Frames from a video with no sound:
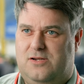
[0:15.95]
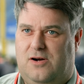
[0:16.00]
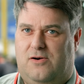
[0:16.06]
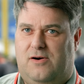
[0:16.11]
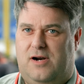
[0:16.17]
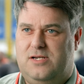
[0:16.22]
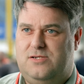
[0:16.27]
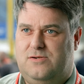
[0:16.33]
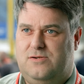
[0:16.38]

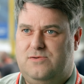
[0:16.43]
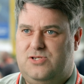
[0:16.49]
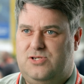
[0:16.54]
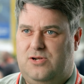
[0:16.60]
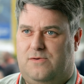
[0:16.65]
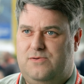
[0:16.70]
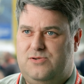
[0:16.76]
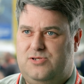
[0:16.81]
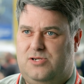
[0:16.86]
Director of
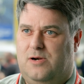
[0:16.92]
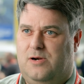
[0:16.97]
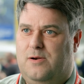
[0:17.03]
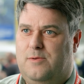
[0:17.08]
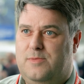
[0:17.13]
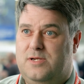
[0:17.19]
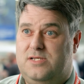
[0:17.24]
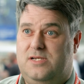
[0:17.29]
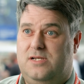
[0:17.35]
Softscript
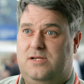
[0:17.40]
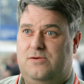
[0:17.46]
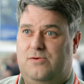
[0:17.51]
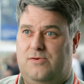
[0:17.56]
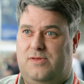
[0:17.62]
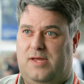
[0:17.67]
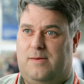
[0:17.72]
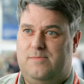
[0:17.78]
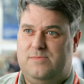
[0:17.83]
Limited,
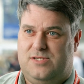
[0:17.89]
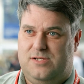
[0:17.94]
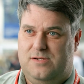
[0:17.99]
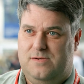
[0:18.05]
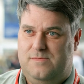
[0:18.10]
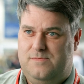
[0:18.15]
Northampton.